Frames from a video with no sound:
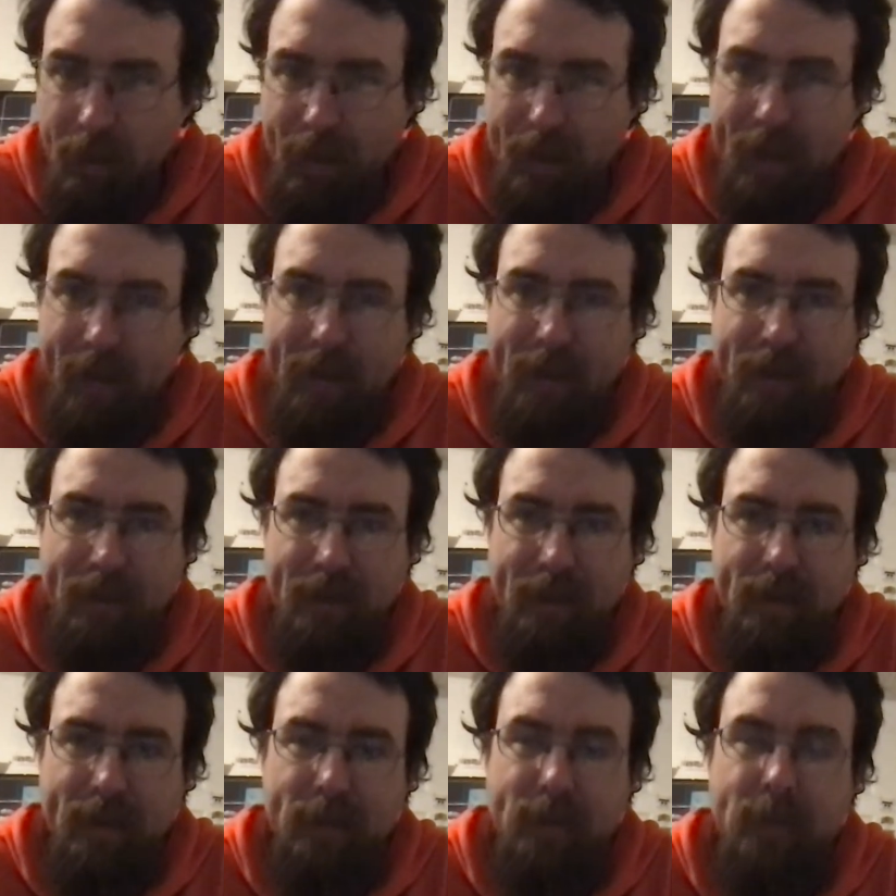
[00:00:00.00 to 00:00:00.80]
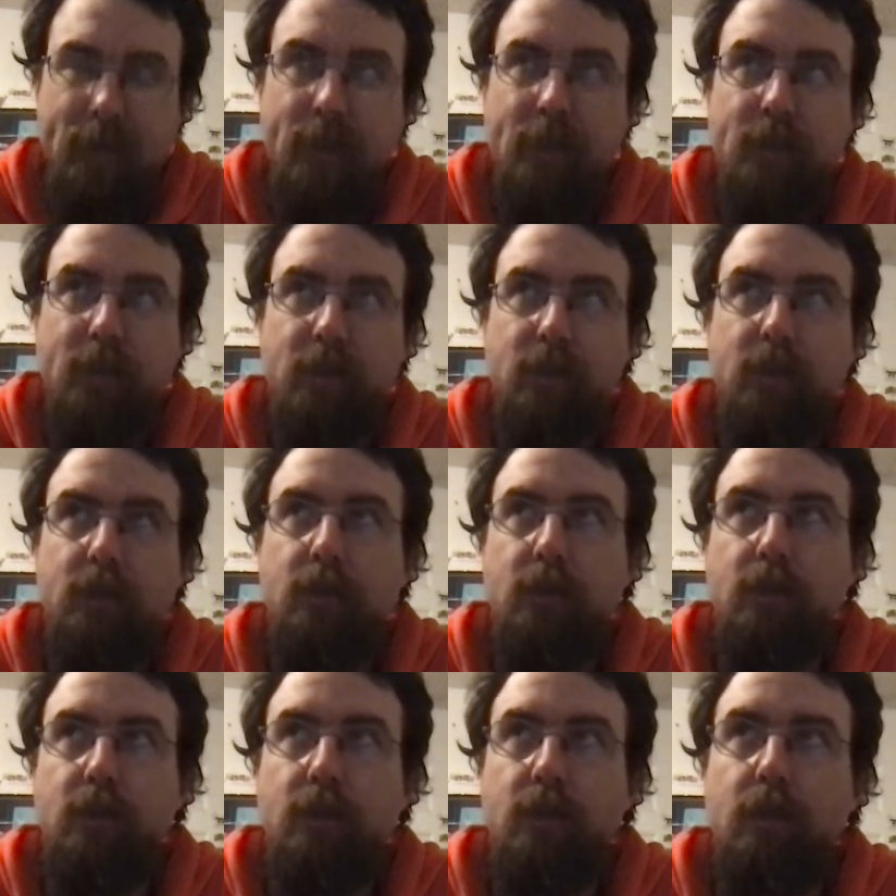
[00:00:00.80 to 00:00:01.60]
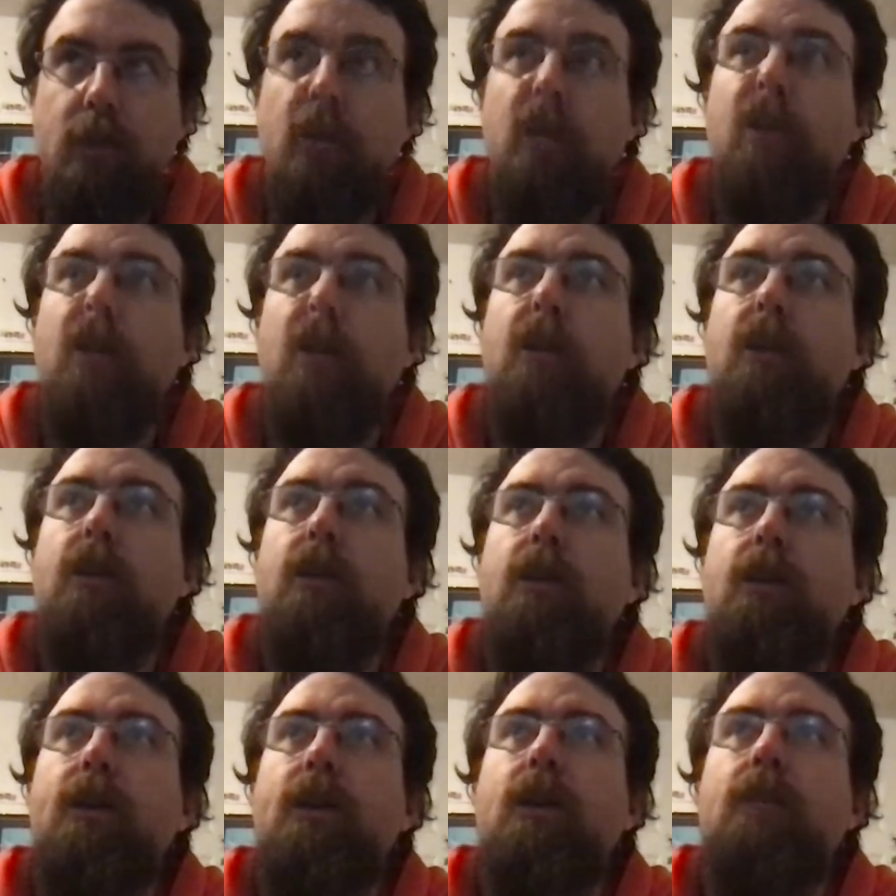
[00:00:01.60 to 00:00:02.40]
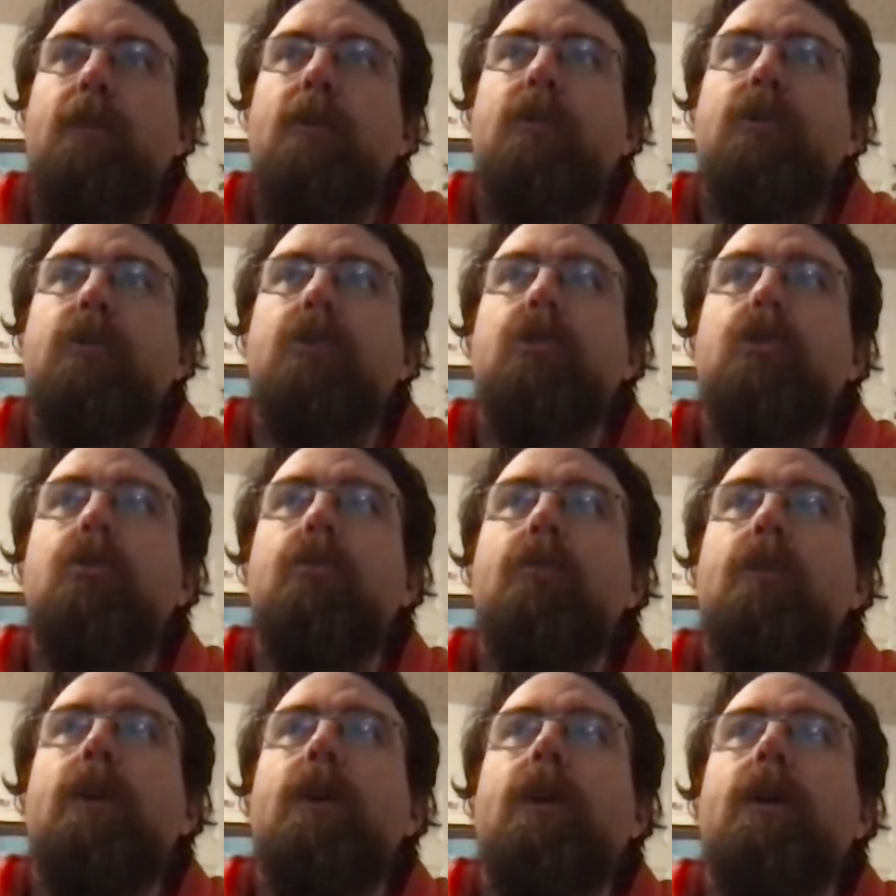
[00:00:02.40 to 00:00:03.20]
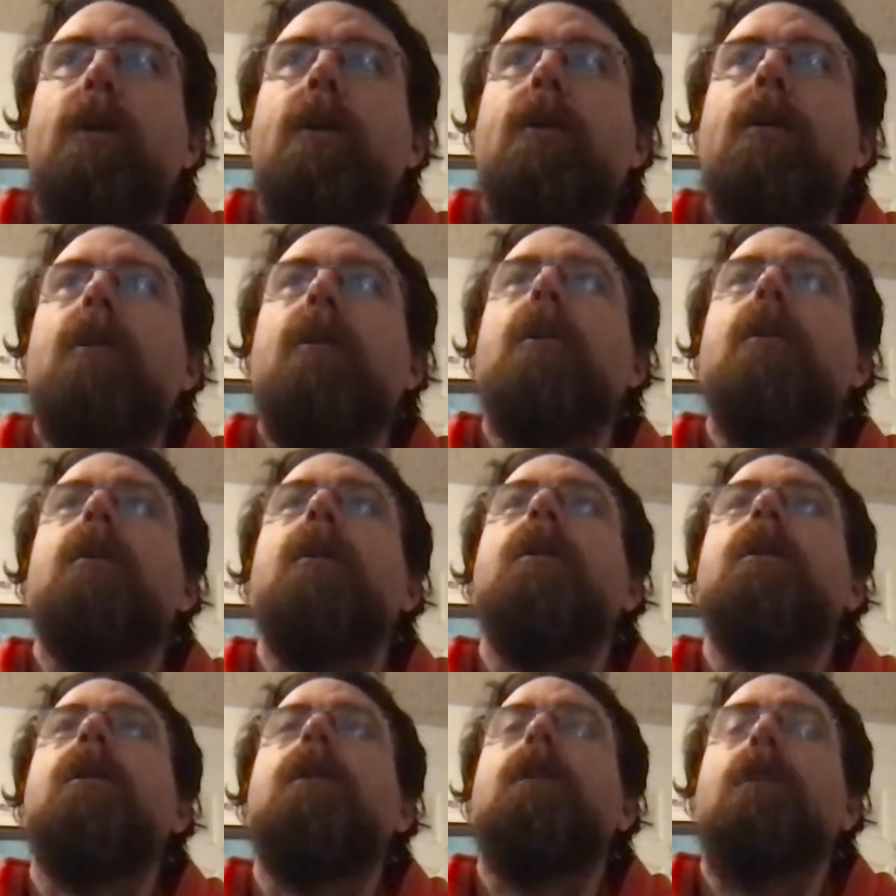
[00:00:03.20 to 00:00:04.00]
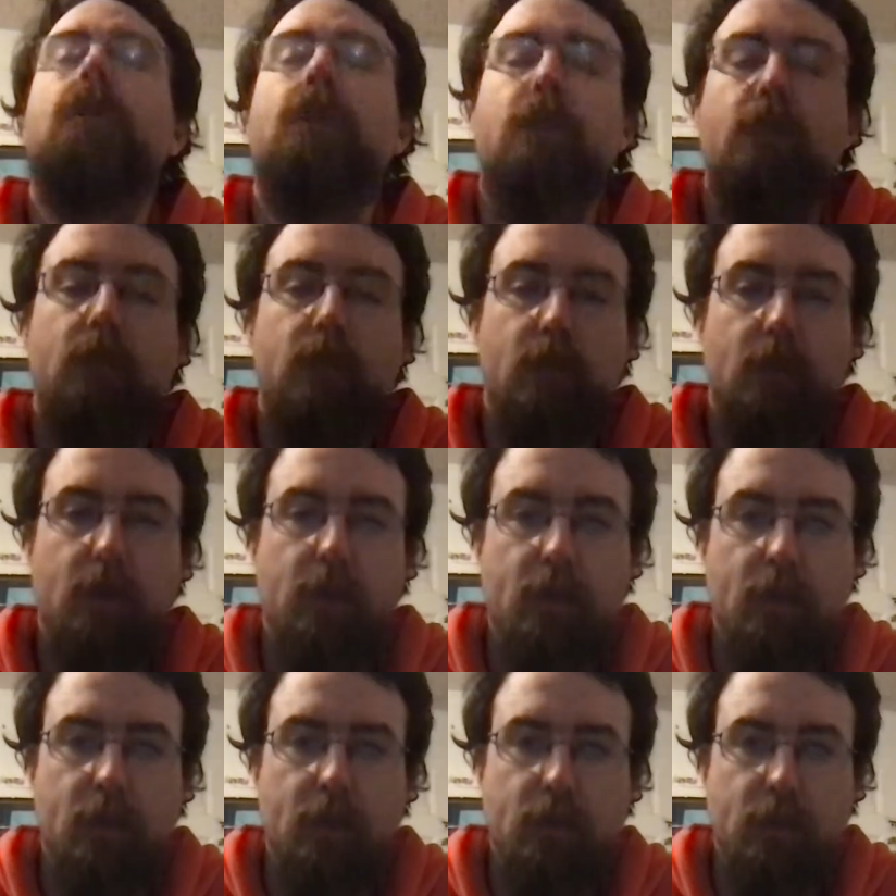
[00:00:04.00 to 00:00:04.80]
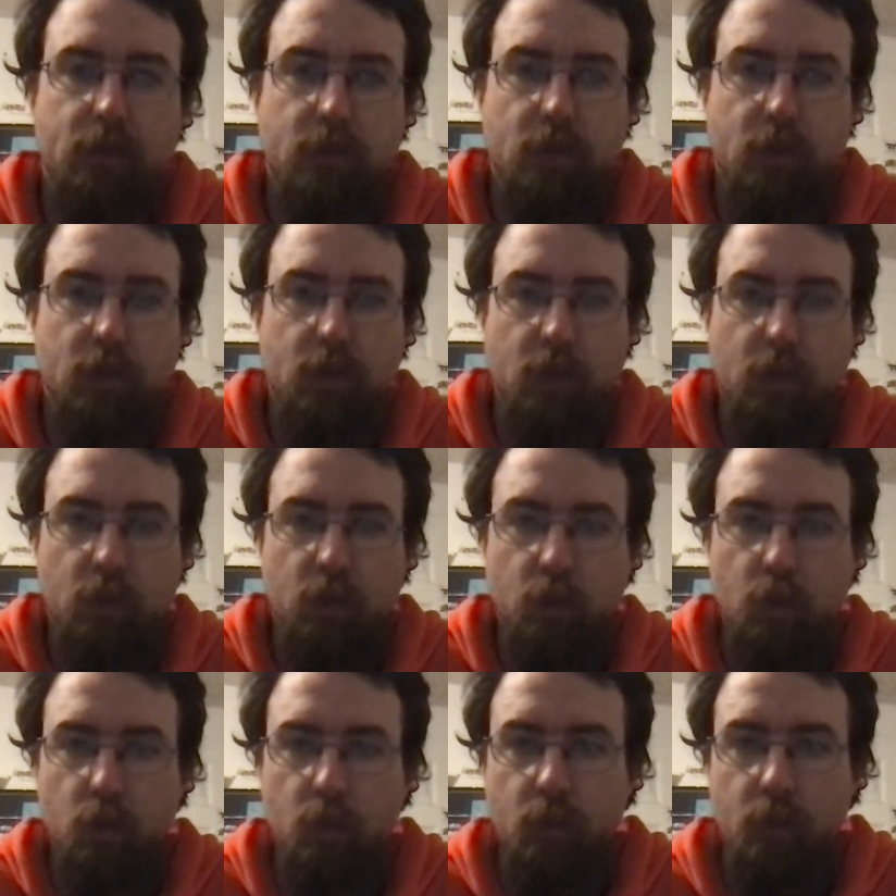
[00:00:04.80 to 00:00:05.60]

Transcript: I guess it's not going to be too bad. And uh, so...